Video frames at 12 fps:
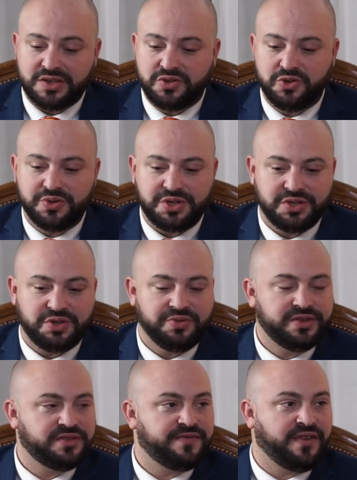Jewish
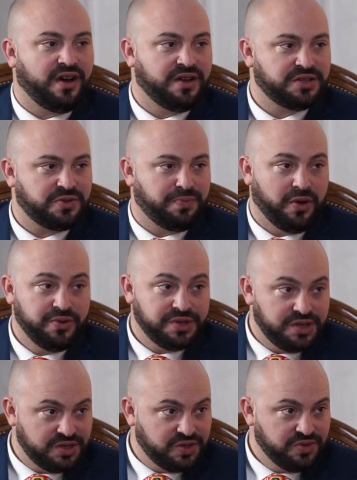history is vast,
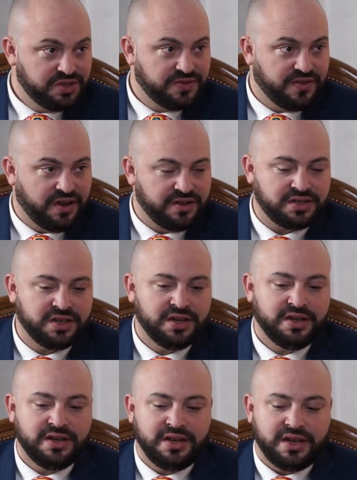Polish history is vast,
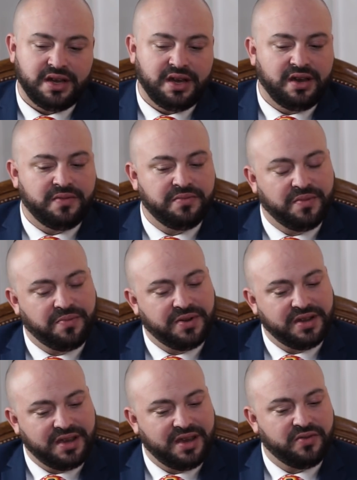
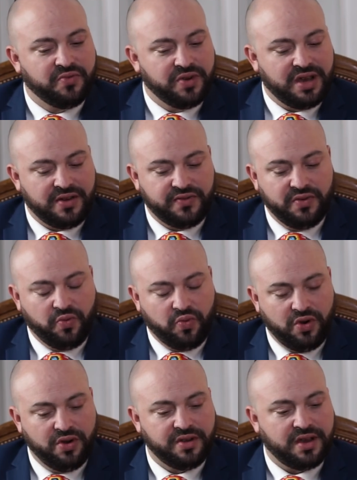but again, we have to
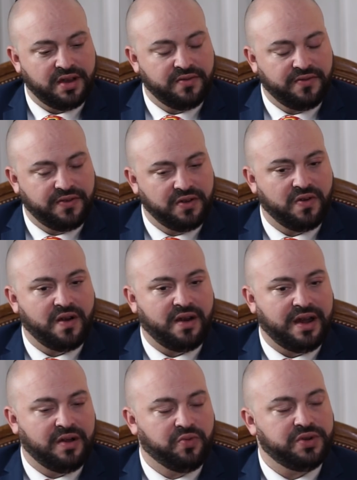work and figure
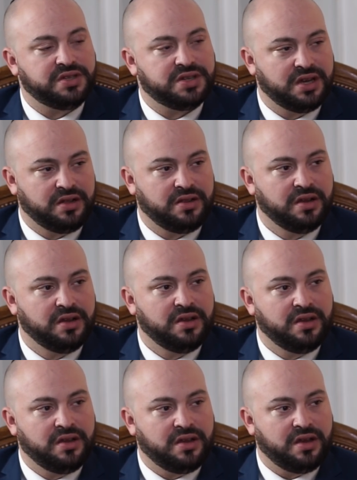out how we tell
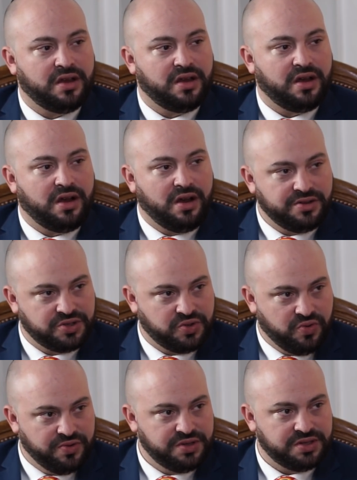our
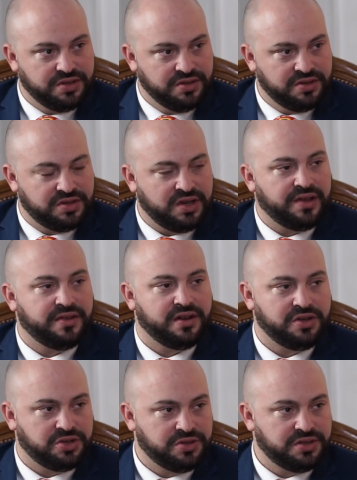stories to other
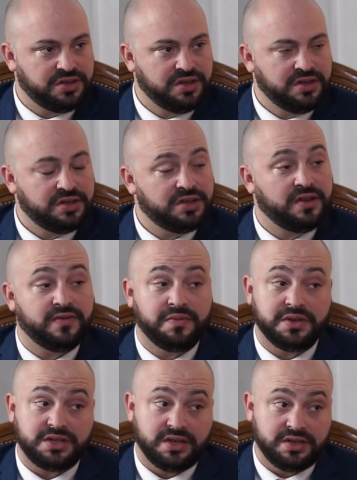nations to give
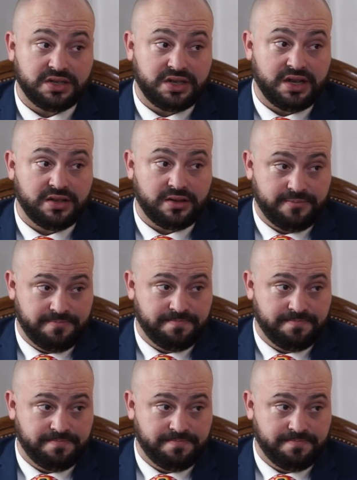them this understanding.